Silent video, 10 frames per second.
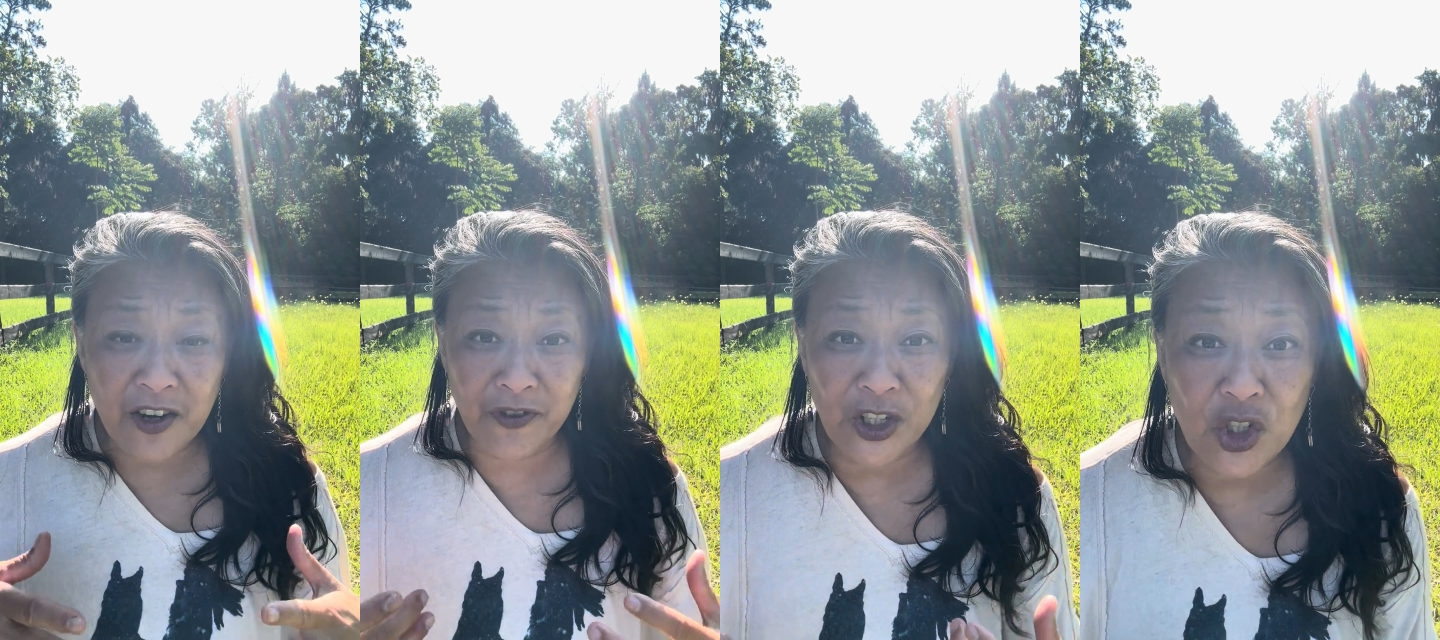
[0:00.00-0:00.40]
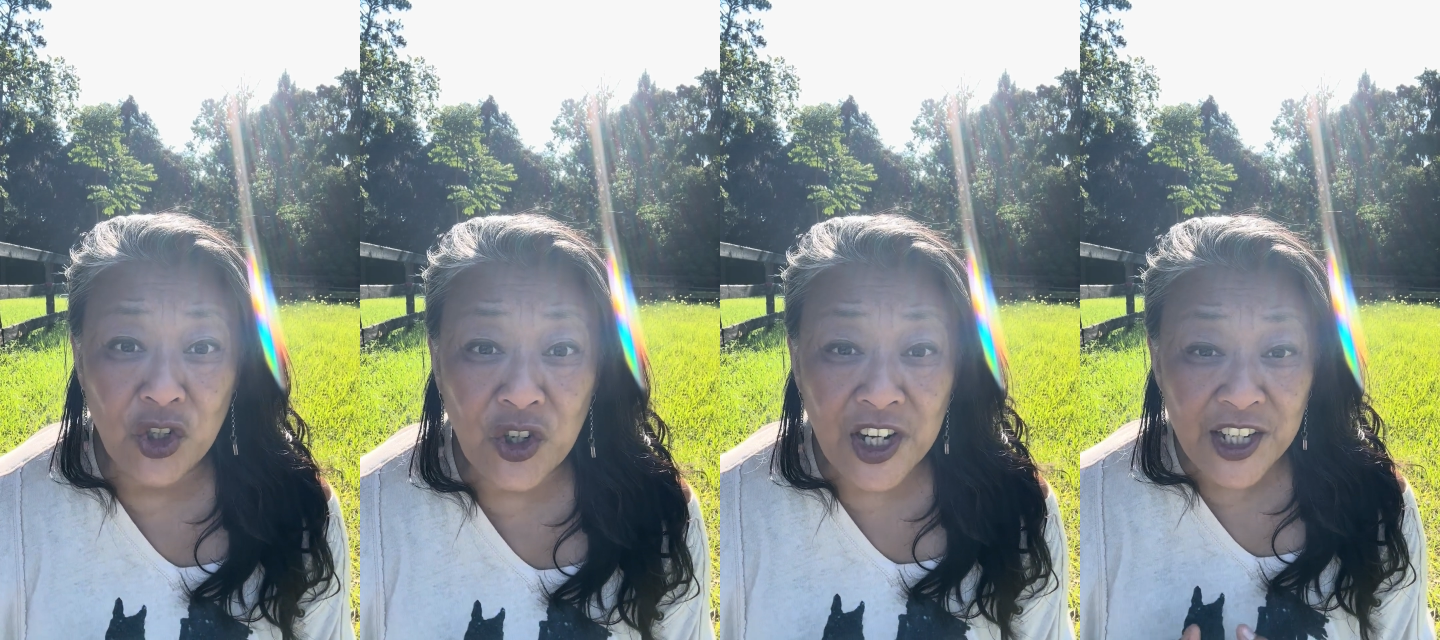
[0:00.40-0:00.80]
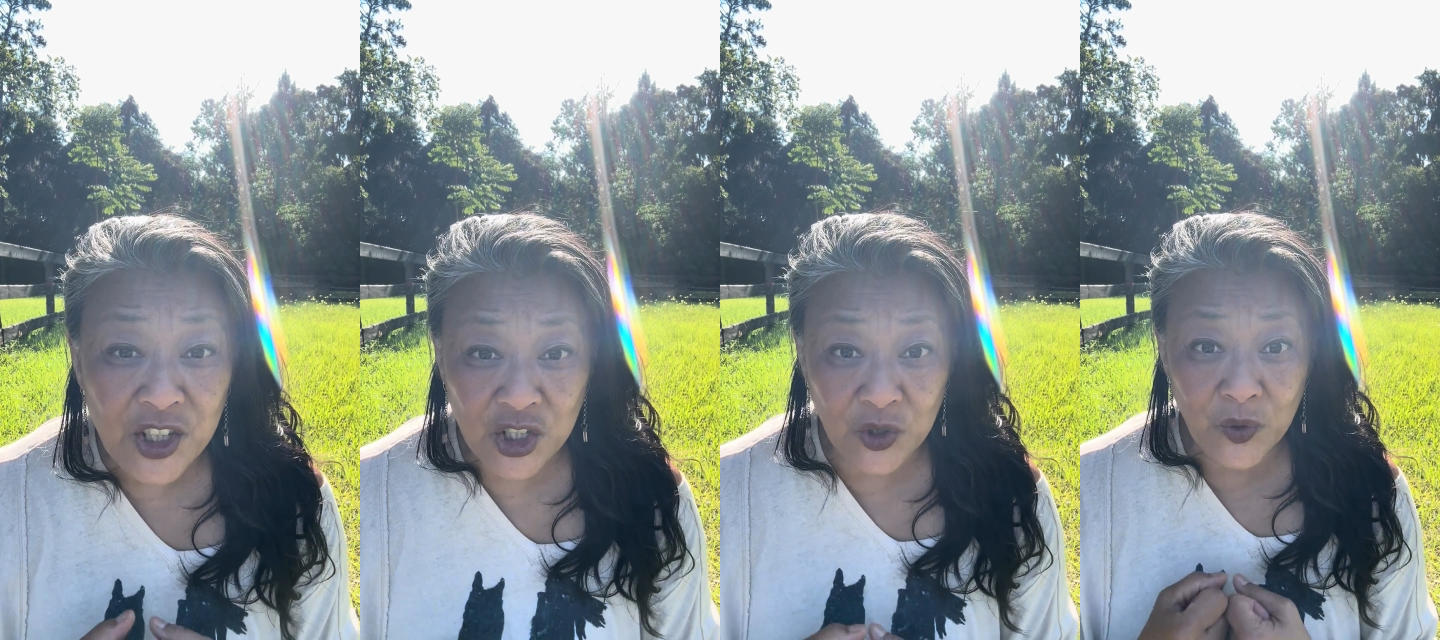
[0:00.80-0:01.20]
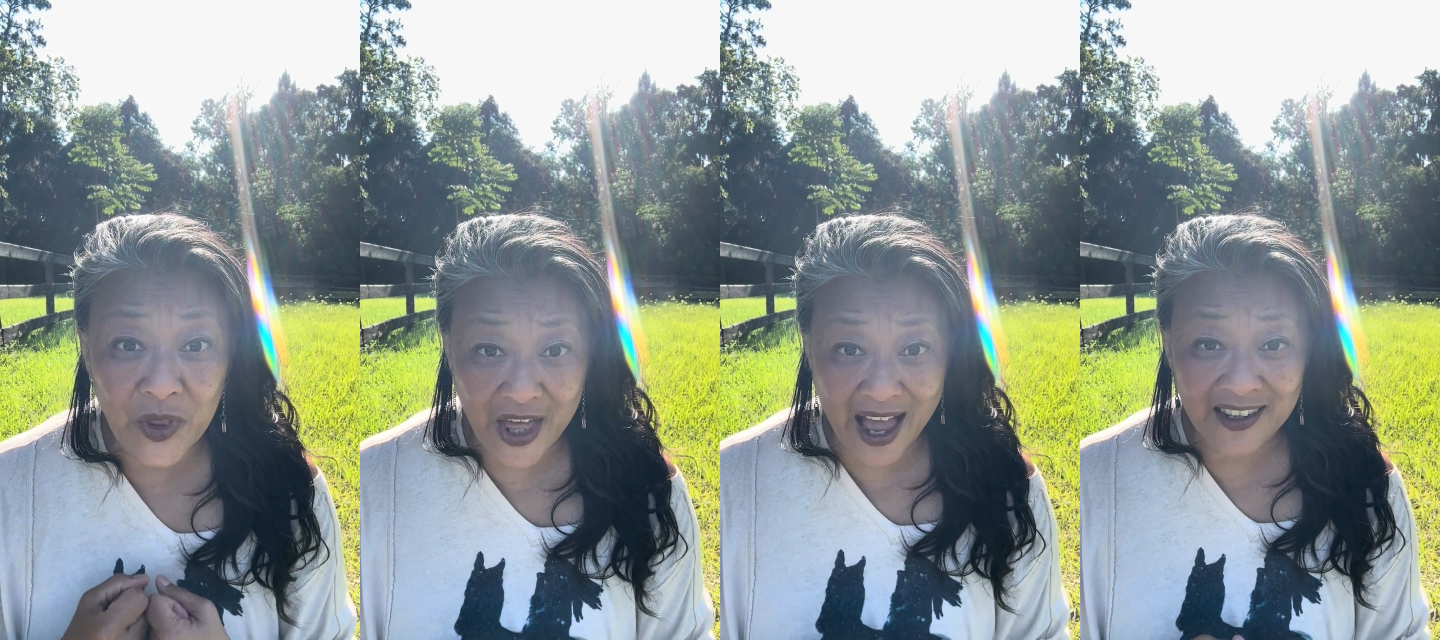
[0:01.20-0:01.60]
and returning to
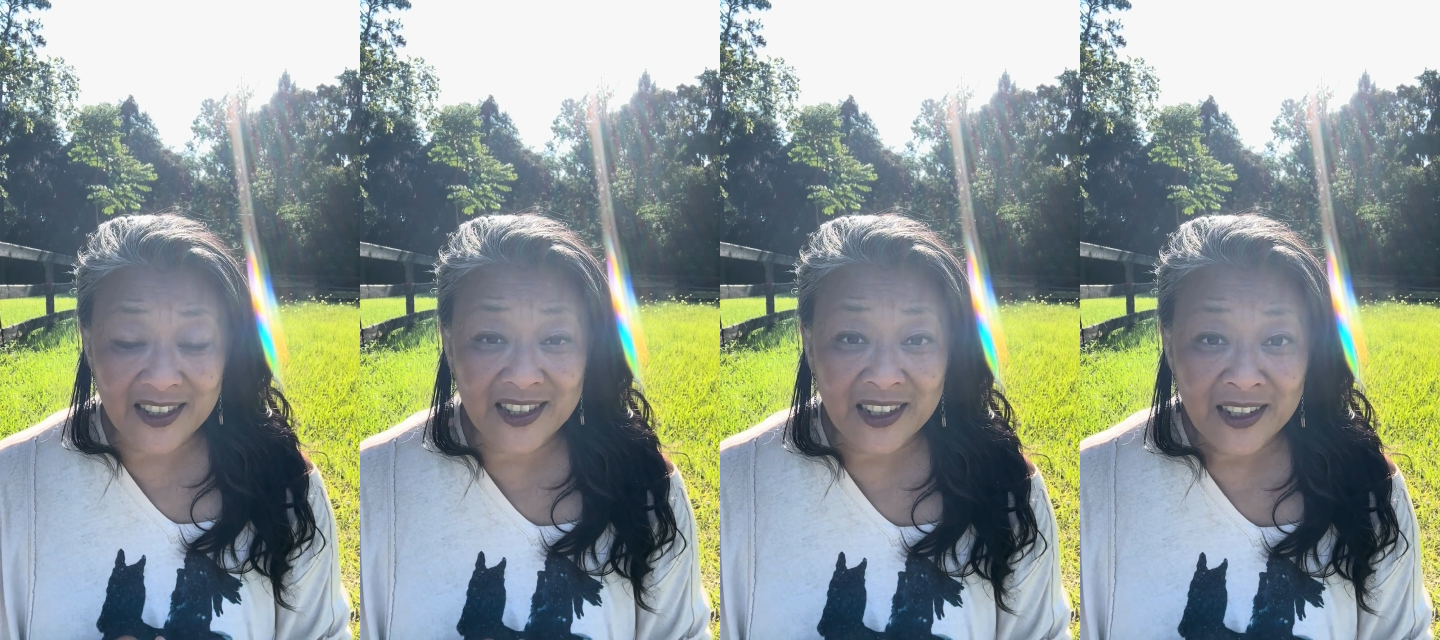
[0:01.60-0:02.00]
that,